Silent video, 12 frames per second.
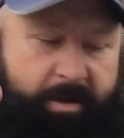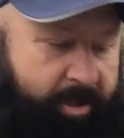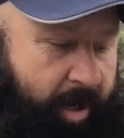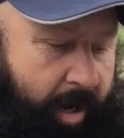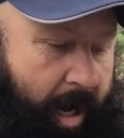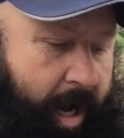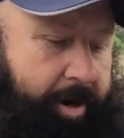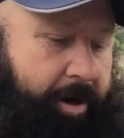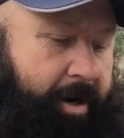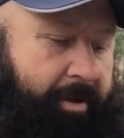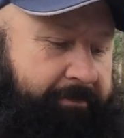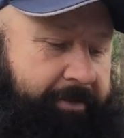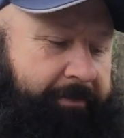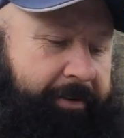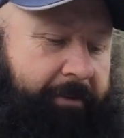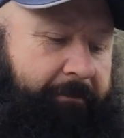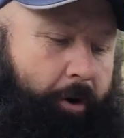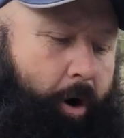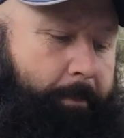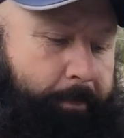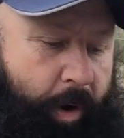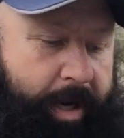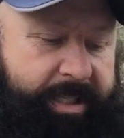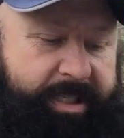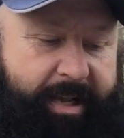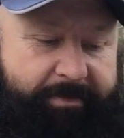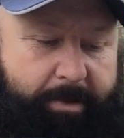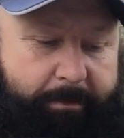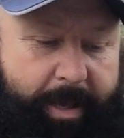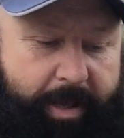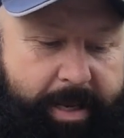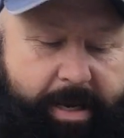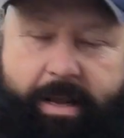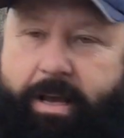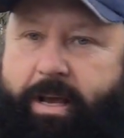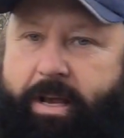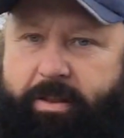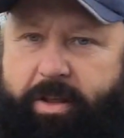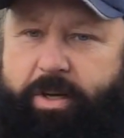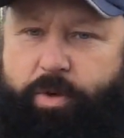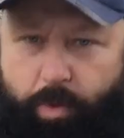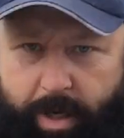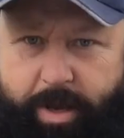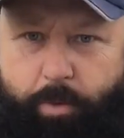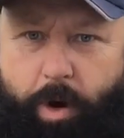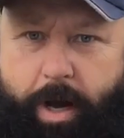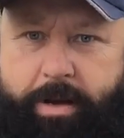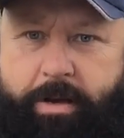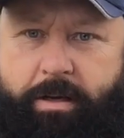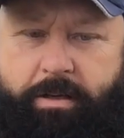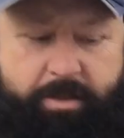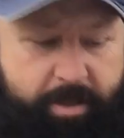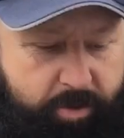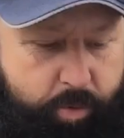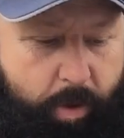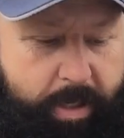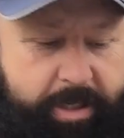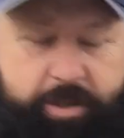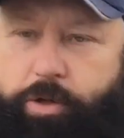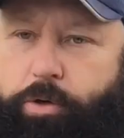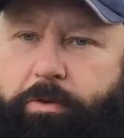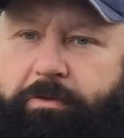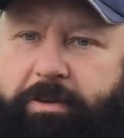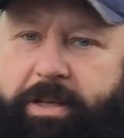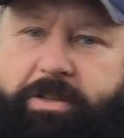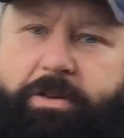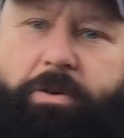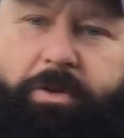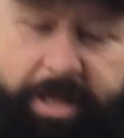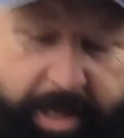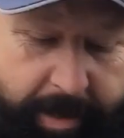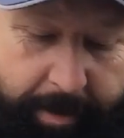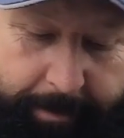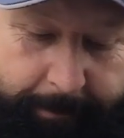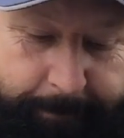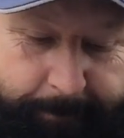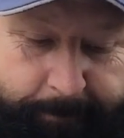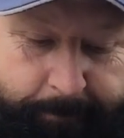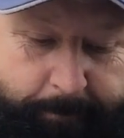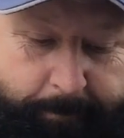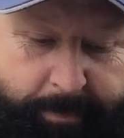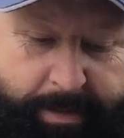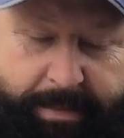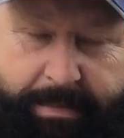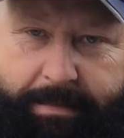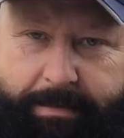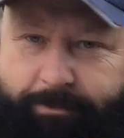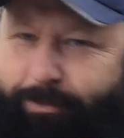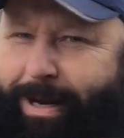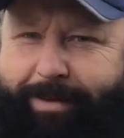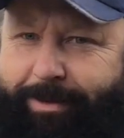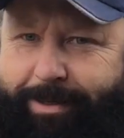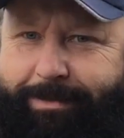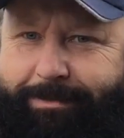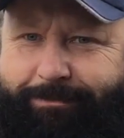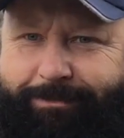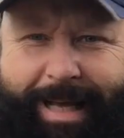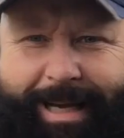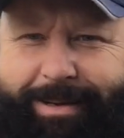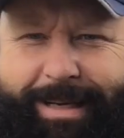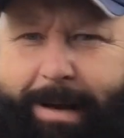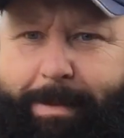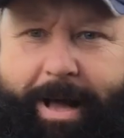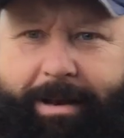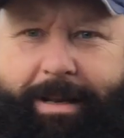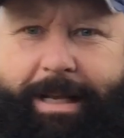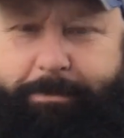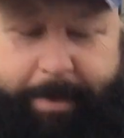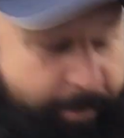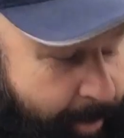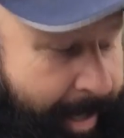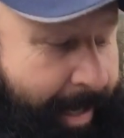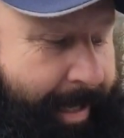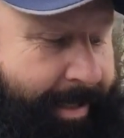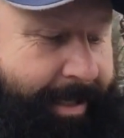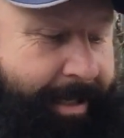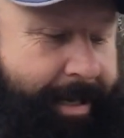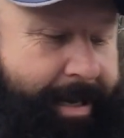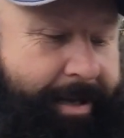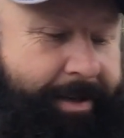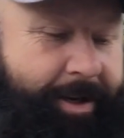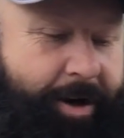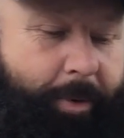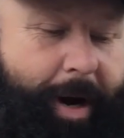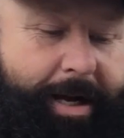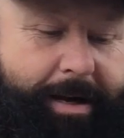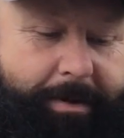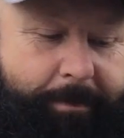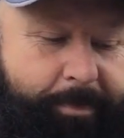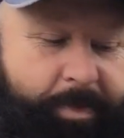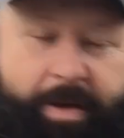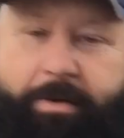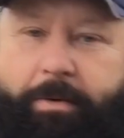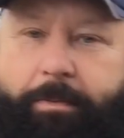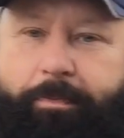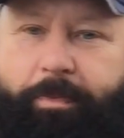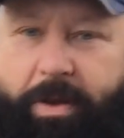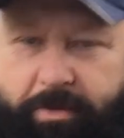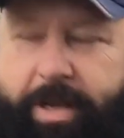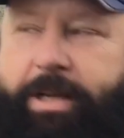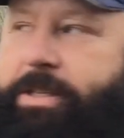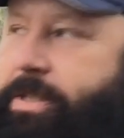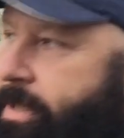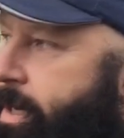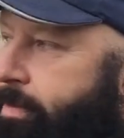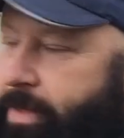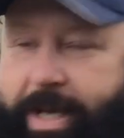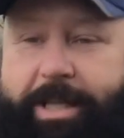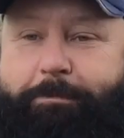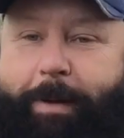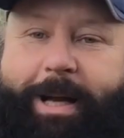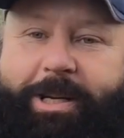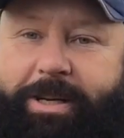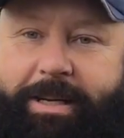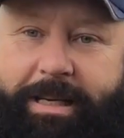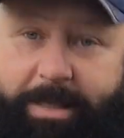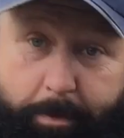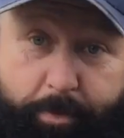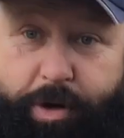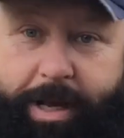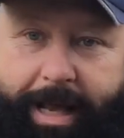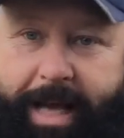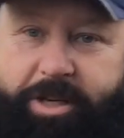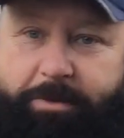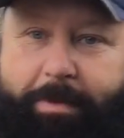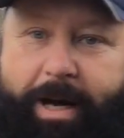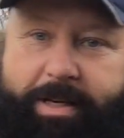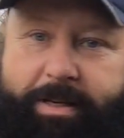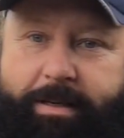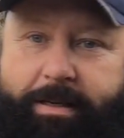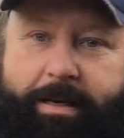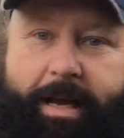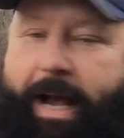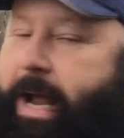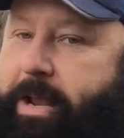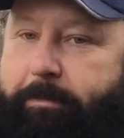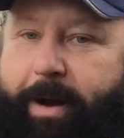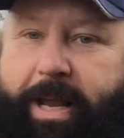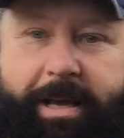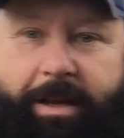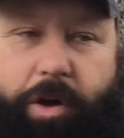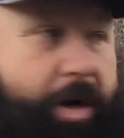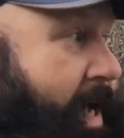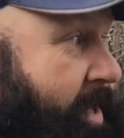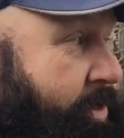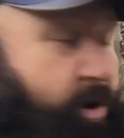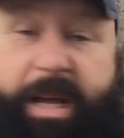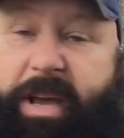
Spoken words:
to $154.7 billion in the 21 to 22 fiscal year. Whatever. Like, come on, let's be realistic. You know what? This budget is a pre-election budget. Anybody can look at, they're